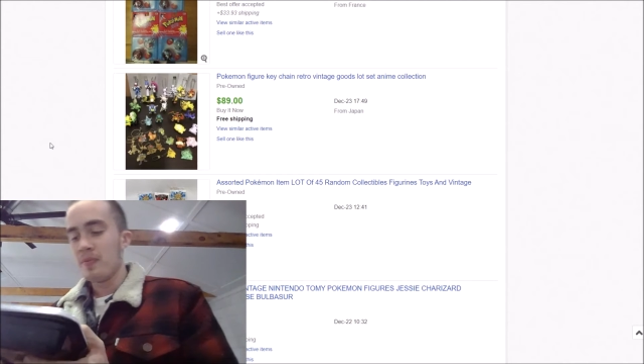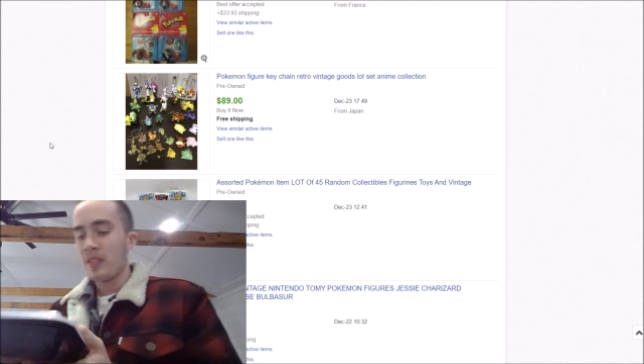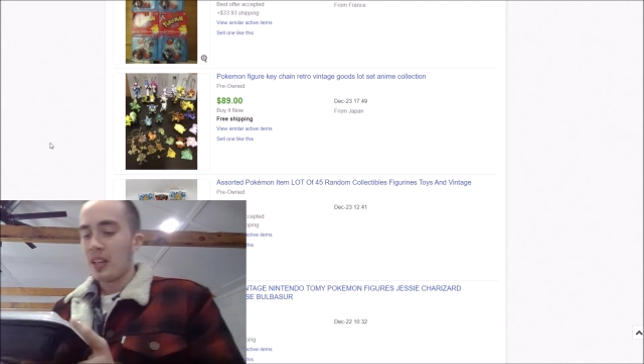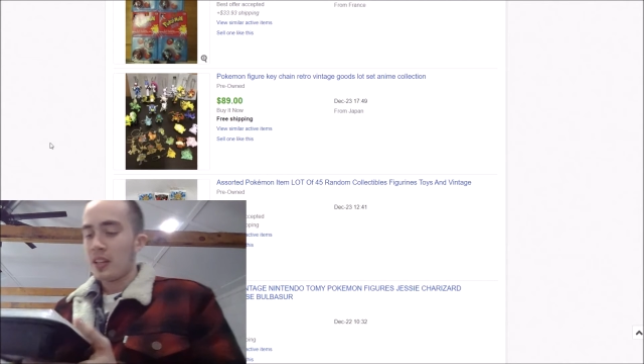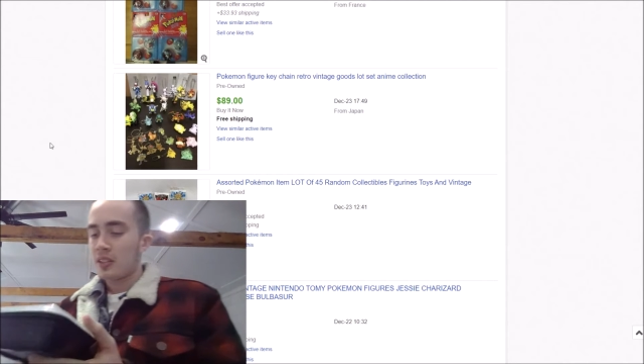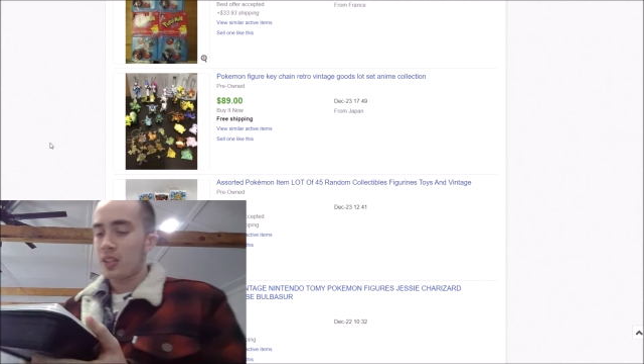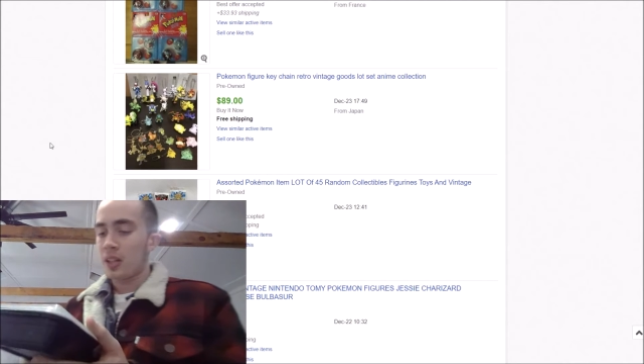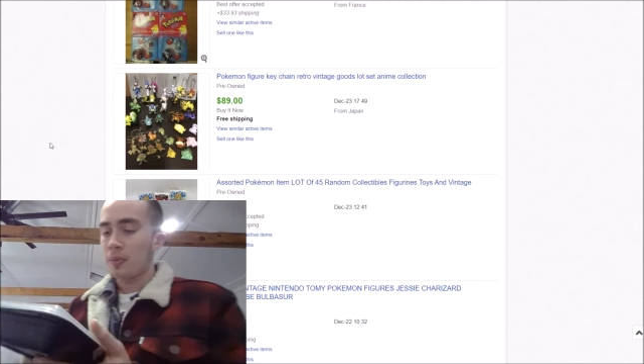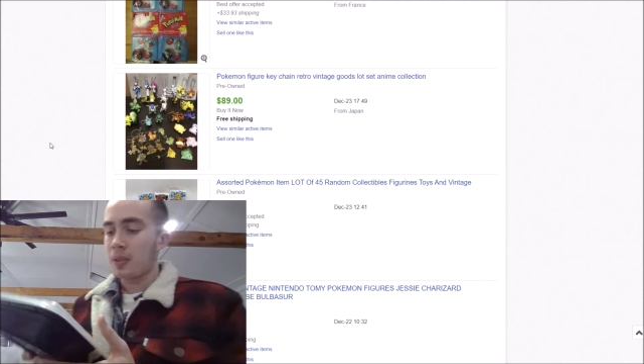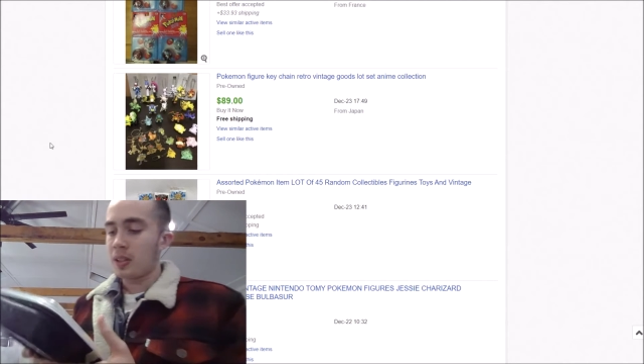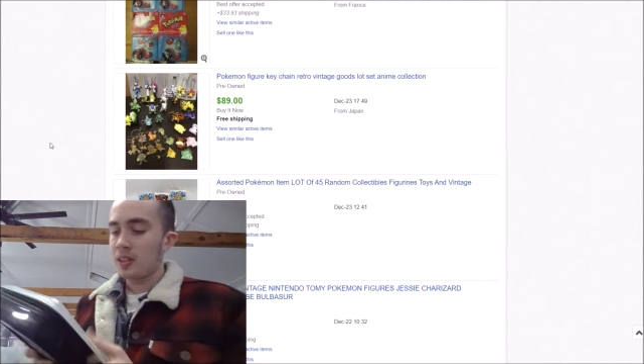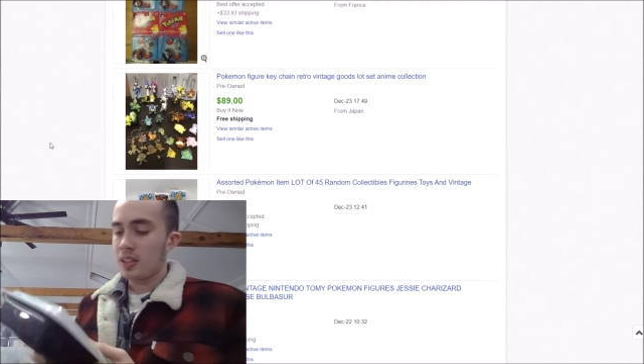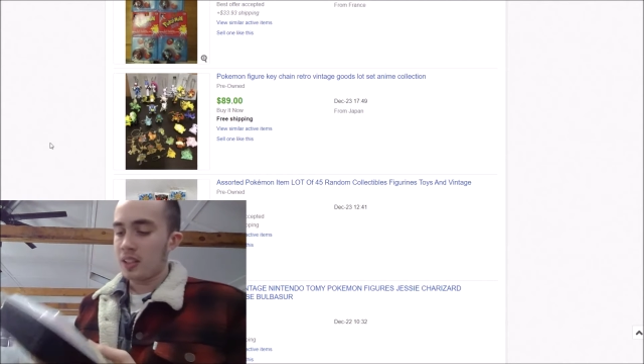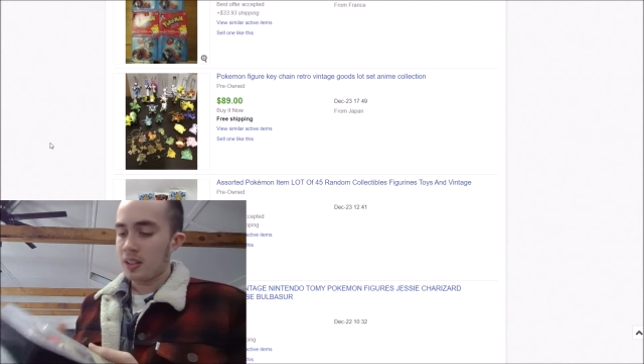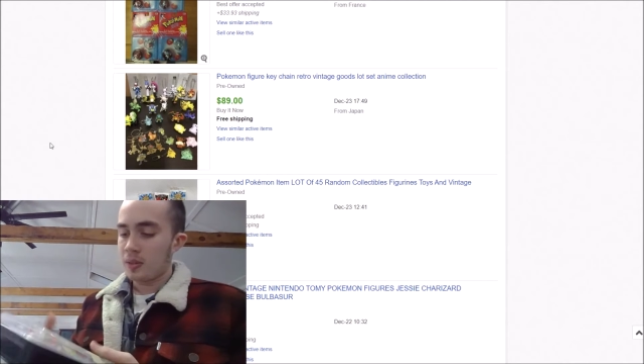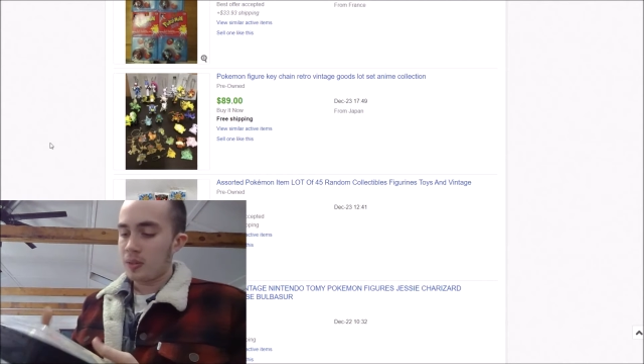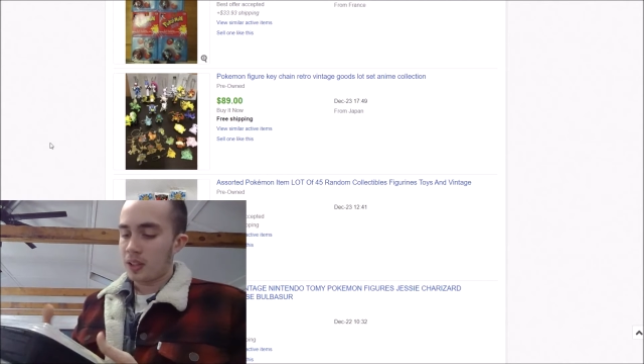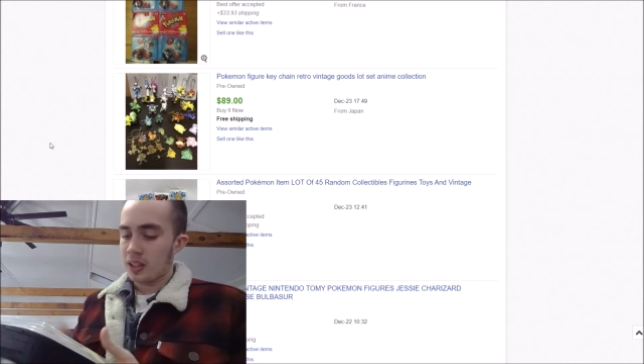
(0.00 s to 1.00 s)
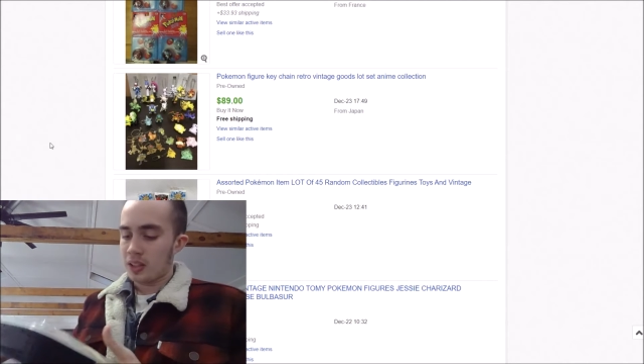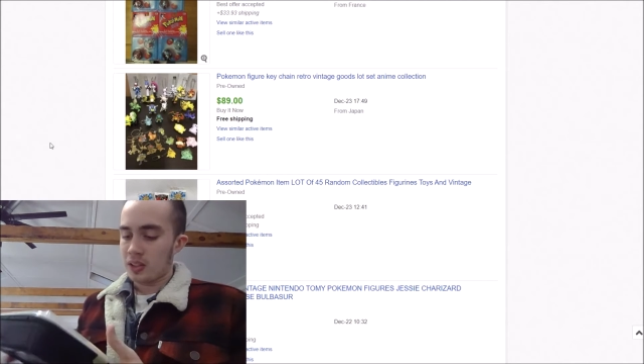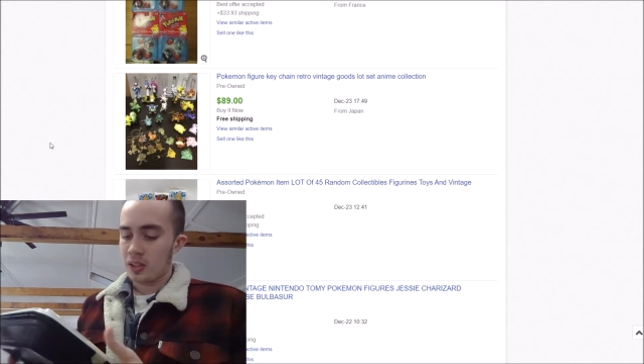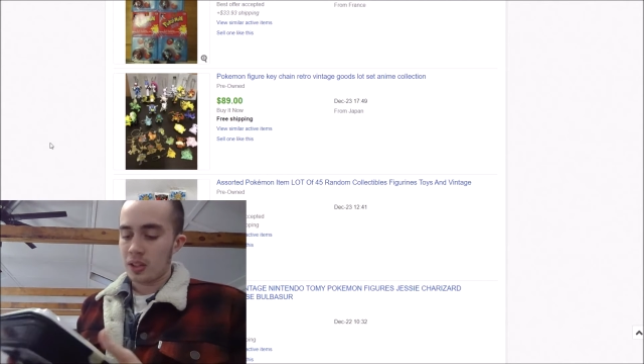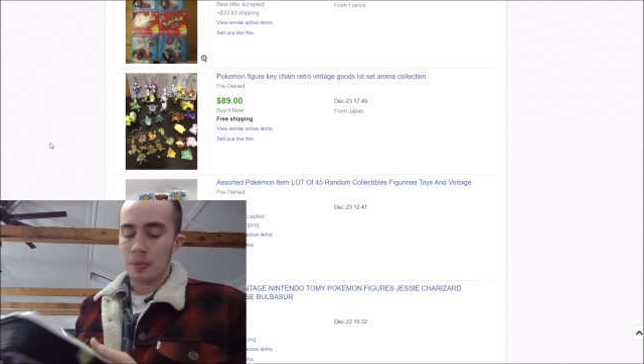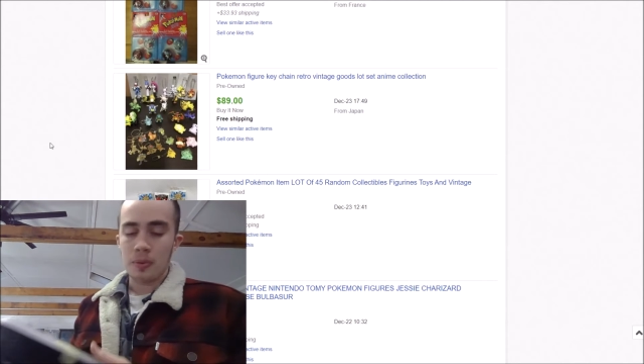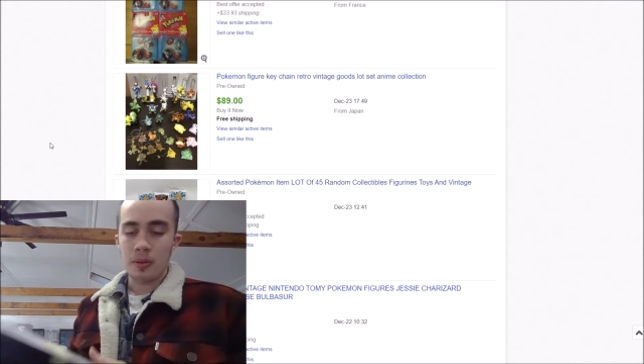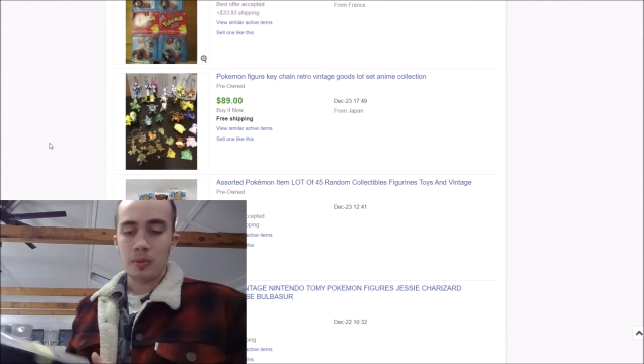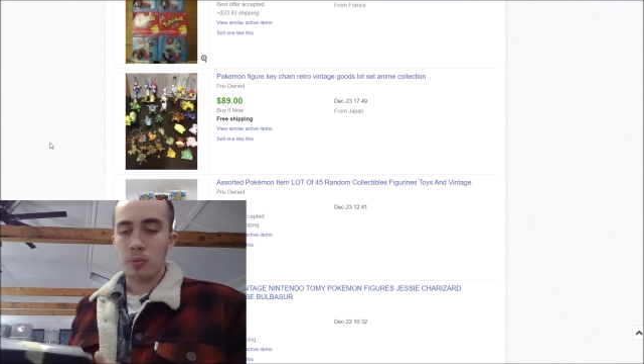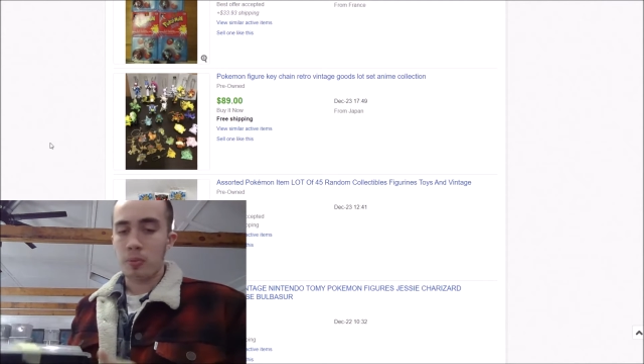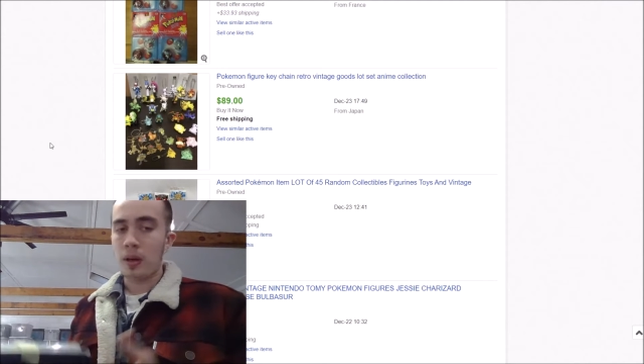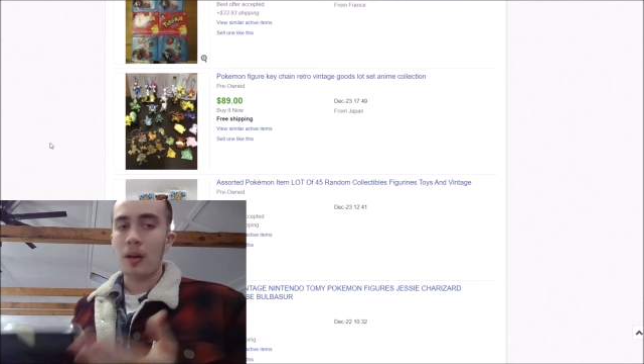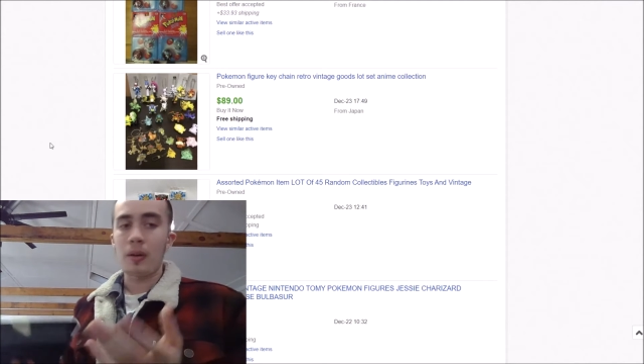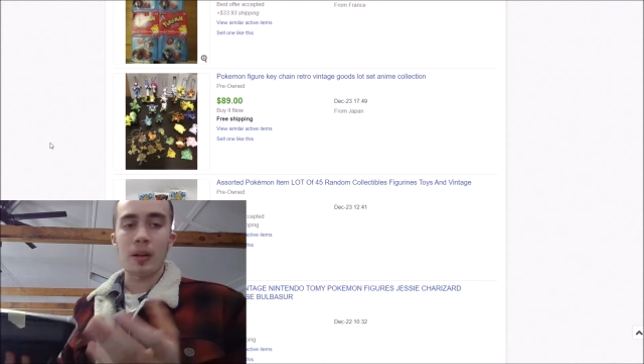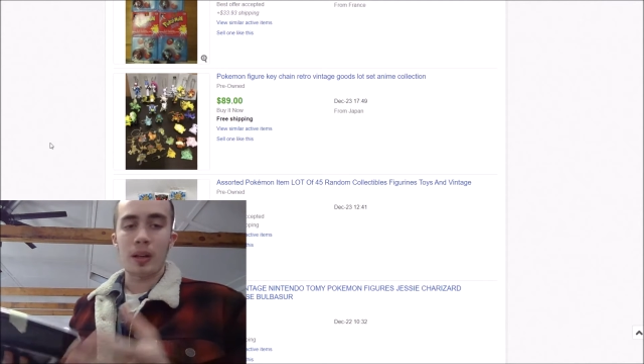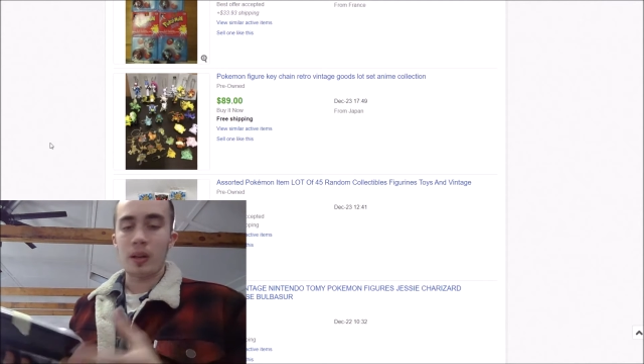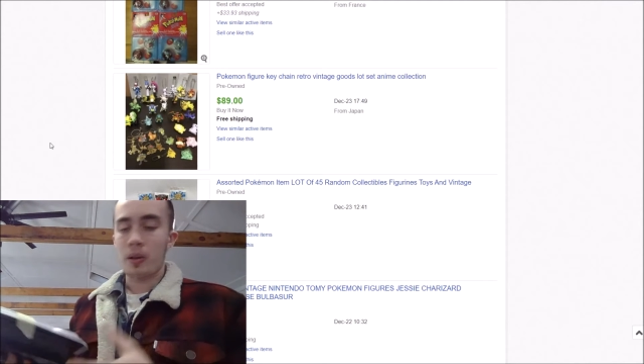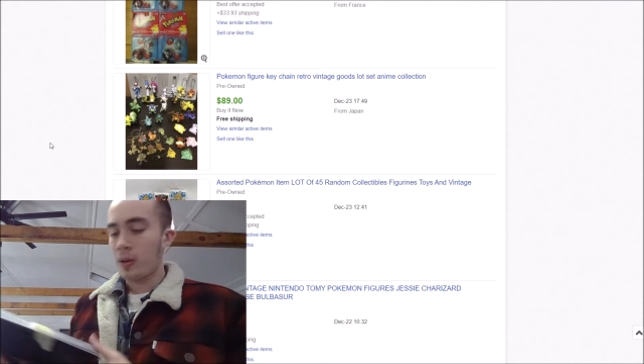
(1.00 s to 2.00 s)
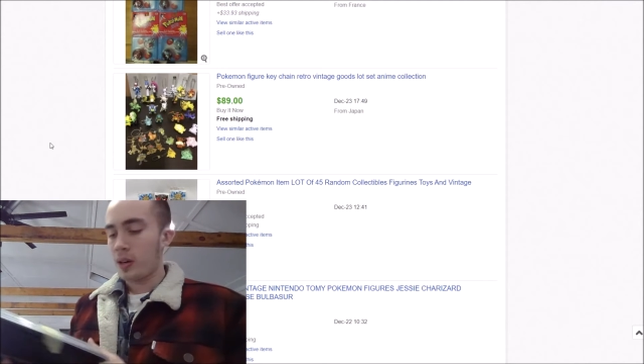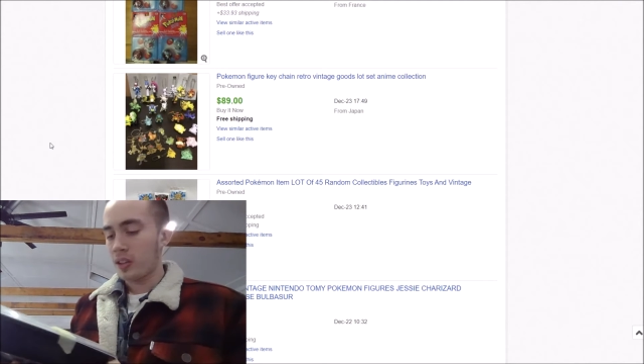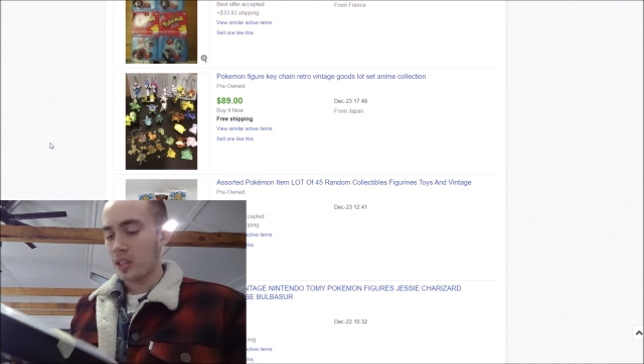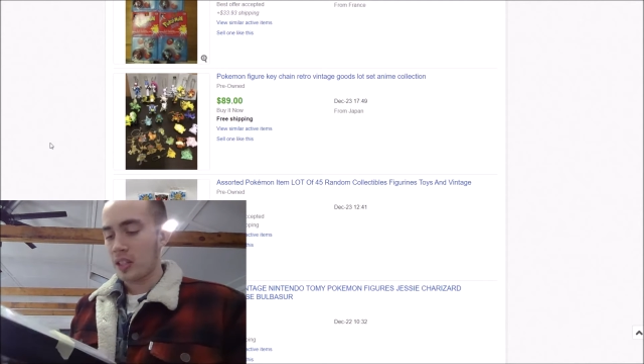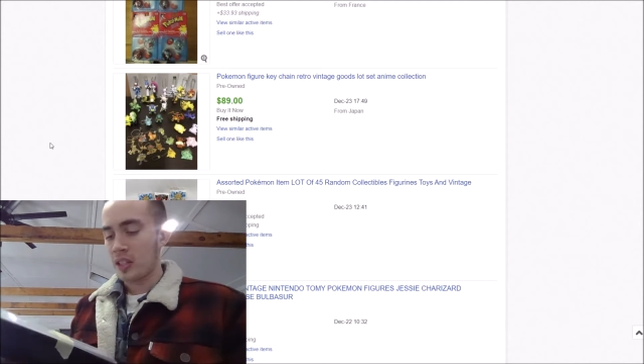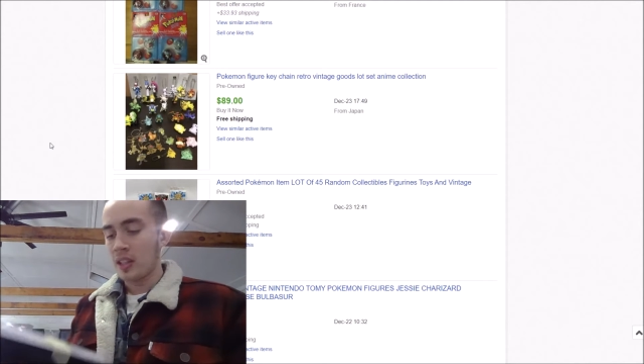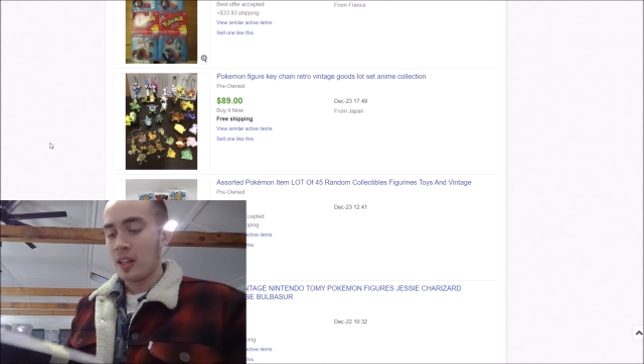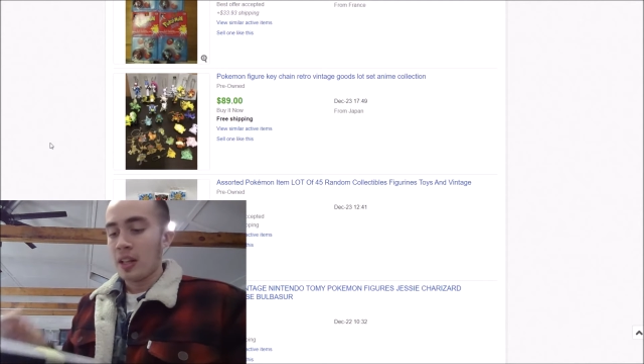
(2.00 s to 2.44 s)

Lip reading: Someone did, because someone's probably gonna want these.